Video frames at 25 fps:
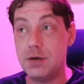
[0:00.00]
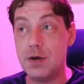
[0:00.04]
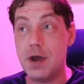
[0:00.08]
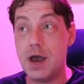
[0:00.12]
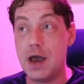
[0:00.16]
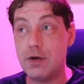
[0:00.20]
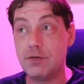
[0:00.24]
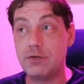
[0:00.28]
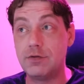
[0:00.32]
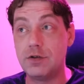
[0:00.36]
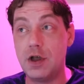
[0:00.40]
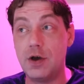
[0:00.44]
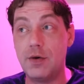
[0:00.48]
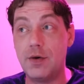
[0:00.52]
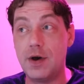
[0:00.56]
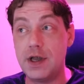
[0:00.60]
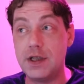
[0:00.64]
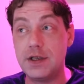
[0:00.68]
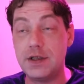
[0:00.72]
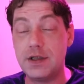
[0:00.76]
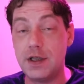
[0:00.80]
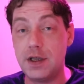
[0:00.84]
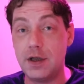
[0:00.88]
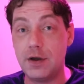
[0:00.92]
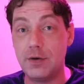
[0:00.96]
have no
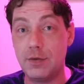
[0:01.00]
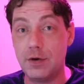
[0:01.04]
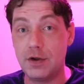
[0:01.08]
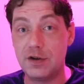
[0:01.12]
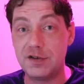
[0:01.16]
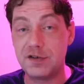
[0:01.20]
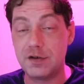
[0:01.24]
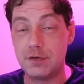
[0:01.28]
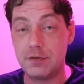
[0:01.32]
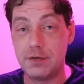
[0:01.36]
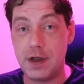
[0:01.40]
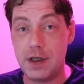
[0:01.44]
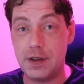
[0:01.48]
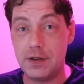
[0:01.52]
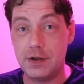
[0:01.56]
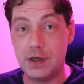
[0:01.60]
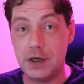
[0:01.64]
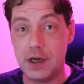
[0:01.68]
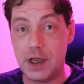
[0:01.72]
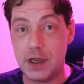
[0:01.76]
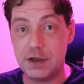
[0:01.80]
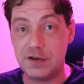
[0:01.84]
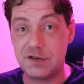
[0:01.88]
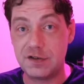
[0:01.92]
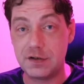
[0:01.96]
idea what's around the
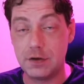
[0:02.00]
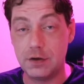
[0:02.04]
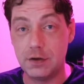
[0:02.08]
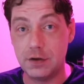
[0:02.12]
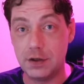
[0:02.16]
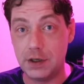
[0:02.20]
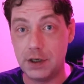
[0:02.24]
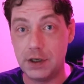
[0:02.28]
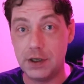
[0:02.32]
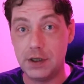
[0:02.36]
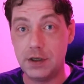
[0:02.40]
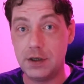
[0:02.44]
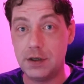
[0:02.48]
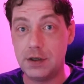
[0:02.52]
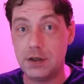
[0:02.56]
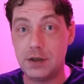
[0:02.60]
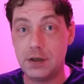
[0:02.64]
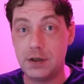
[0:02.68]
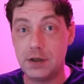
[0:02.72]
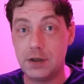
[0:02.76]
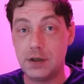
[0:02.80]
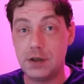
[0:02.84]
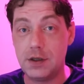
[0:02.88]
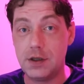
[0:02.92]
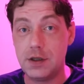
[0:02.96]
next corner.
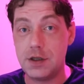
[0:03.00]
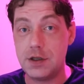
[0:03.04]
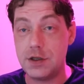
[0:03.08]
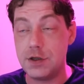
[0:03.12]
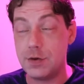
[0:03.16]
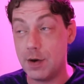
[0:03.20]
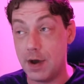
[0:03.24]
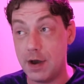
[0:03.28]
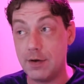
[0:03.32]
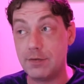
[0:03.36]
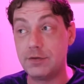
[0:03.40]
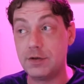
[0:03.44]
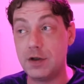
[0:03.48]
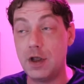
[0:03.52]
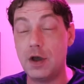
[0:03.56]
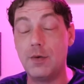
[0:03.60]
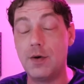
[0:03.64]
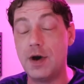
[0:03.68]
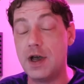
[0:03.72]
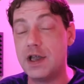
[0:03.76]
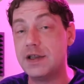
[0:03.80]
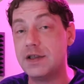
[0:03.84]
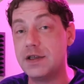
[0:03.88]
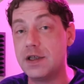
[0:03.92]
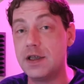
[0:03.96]
You have no
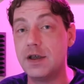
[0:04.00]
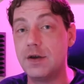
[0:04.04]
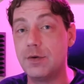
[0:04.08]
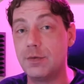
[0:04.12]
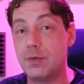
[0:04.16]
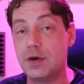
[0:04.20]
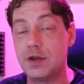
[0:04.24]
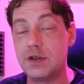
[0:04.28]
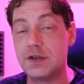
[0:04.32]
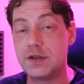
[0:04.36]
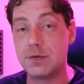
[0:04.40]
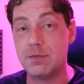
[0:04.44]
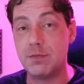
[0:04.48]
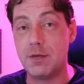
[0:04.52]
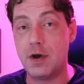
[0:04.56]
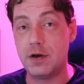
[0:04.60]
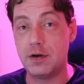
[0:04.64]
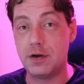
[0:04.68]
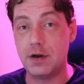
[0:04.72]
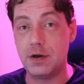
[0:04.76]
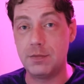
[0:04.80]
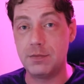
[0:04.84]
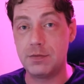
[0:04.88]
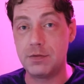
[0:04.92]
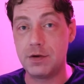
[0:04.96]
idea what
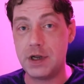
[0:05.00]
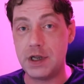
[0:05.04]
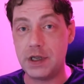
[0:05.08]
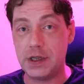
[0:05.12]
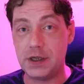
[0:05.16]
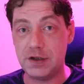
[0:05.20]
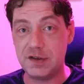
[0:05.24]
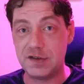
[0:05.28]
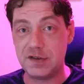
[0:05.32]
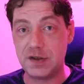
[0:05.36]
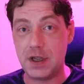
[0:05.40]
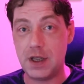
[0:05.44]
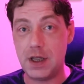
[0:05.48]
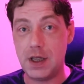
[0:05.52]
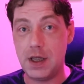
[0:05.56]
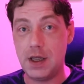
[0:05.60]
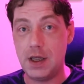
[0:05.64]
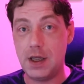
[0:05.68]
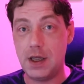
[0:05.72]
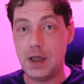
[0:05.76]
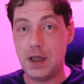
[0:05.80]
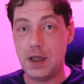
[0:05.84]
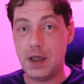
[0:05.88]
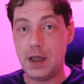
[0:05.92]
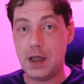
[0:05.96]
tomorrow brings.
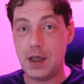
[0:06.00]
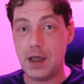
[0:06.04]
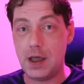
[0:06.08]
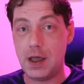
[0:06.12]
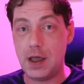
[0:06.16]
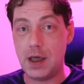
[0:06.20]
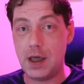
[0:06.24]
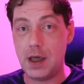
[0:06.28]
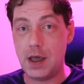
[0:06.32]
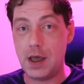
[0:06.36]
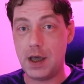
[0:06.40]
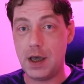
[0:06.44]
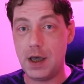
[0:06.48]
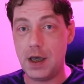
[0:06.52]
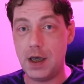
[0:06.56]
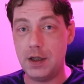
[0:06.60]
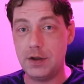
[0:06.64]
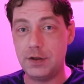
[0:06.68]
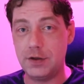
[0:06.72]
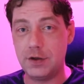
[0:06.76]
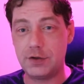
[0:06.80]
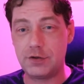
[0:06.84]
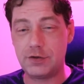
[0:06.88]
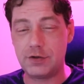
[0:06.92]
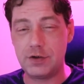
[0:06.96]

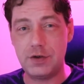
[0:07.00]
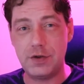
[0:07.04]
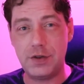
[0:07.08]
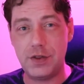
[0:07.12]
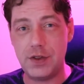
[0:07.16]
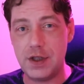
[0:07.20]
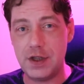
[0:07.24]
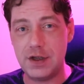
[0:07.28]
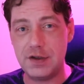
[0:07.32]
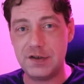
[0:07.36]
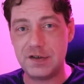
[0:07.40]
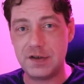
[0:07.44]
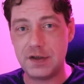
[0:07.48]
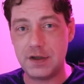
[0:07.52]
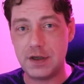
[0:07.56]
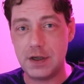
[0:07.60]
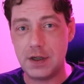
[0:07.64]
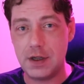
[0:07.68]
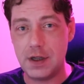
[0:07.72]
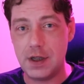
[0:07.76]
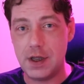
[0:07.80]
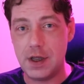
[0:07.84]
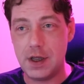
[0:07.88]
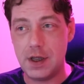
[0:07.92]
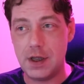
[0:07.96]
And the truth is,
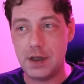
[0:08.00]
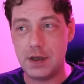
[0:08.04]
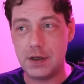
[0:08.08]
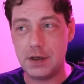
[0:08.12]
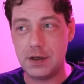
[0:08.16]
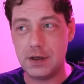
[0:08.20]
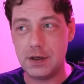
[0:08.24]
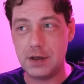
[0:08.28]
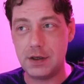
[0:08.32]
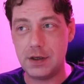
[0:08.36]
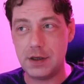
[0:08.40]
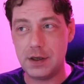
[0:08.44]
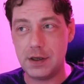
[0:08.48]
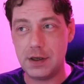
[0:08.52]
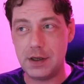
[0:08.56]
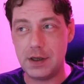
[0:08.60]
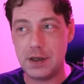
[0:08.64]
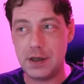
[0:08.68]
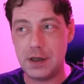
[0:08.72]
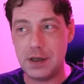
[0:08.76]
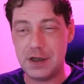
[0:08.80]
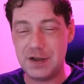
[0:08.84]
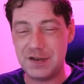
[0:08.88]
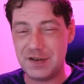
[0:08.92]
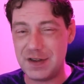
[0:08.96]

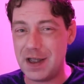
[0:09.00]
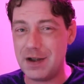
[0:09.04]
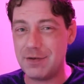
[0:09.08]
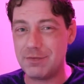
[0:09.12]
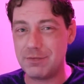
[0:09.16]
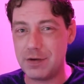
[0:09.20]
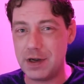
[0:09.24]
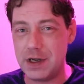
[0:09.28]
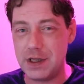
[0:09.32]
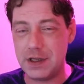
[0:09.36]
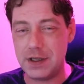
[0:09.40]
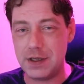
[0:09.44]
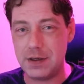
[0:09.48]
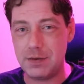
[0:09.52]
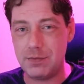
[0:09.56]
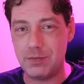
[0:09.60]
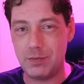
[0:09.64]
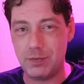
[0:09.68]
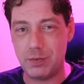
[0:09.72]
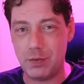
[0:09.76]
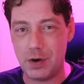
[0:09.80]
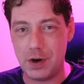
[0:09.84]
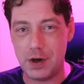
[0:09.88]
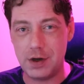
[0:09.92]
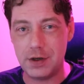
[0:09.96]
is that really
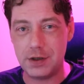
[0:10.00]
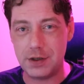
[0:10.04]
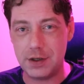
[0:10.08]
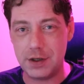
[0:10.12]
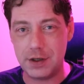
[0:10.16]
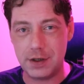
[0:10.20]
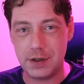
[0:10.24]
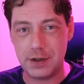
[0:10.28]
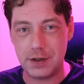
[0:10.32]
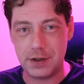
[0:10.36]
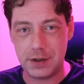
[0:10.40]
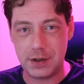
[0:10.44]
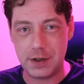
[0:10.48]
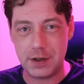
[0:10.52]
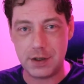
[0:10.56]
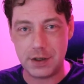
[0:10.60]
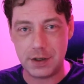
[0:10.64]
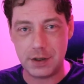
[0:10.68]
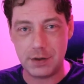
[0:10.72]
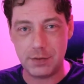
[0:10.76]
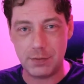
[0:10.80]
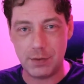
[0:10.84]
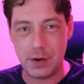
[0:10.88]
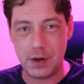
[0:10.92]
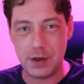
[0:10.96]
what
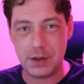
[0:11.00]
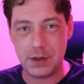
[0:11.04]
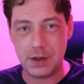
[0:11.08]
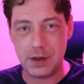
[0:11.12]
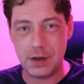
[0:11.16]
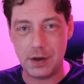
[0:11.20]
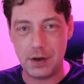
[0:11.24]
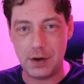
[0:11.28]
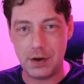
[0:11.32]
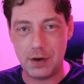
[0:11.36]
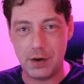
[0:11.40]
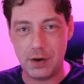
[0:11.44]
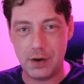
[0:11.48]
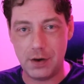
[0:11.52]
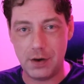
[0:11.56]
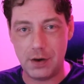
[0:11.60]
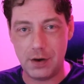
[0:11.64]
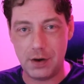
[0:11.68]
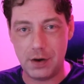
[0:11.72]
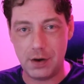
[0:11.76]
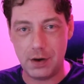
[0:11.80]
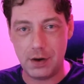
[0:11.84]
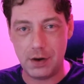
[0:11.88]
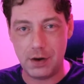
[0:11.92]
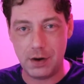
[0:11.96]
you want?
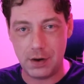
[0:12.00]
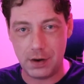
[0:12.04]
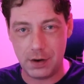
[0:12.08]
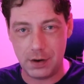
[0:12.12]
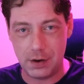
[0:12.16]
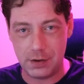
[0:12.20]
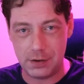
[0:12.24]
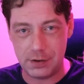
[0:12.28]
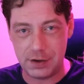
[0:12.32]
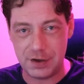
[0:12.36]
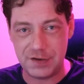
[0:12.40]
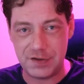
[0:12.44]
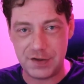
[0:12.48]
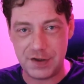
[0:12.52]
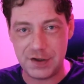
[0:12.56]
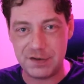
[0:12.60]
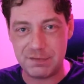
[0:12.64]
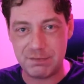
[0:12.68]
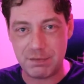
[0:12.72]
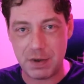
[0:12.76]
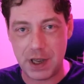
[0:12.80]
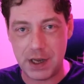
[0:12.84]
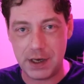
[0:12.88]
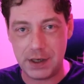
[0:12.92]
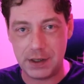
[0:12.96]
Or is this
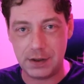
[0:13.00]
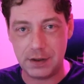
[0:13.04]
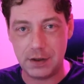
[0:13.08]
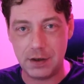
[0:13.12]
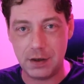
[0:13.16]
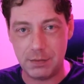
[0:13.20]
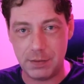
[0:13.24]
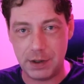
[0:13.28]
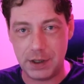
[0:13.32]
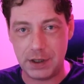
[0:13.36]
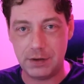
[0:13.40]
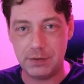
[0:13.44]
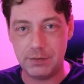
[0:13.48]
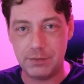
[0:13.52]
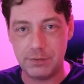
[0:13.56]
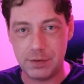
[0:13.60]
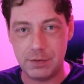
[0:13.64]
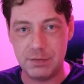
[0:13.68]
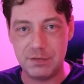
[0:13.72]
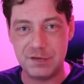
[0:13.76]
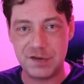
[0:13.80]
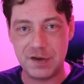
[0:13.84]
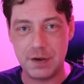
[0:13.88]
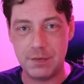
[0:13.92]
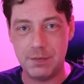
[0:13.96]
pain coming
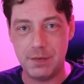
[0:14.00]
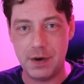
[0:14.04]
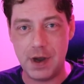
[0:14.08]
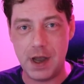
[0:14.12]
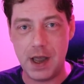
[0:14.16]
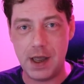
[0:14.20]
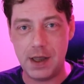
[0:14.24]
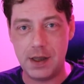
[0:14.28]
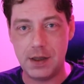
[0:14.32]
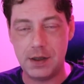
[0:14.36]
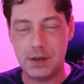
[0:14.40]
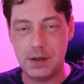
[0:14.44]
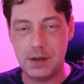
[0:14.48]
from somewhere?